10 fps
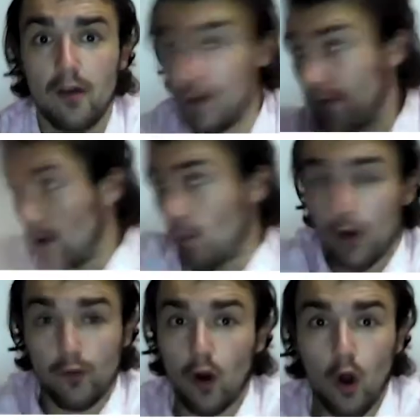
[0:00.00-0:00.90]
if they
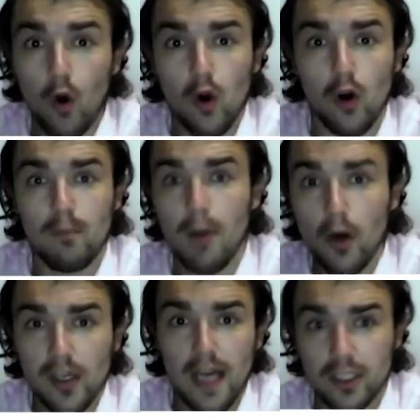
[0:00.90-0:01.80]
work for a local
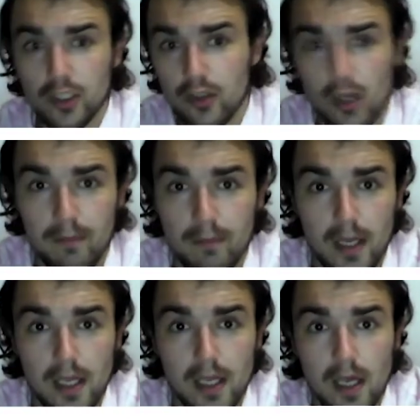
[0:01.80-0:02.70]
multinational
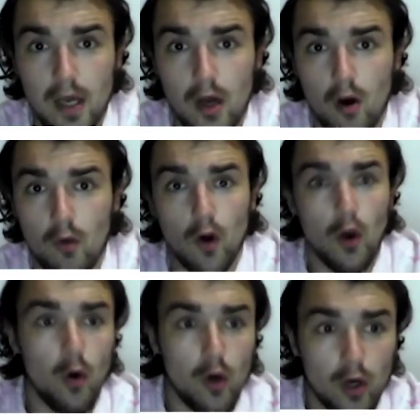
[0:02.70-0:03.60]
company or a
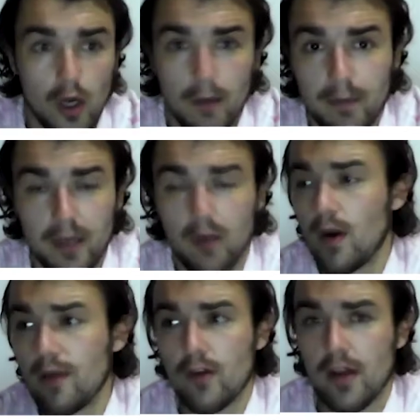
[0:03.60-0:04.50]
local company or
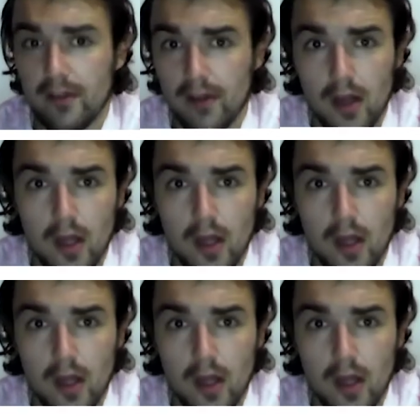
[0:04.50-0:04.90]
whatever it is.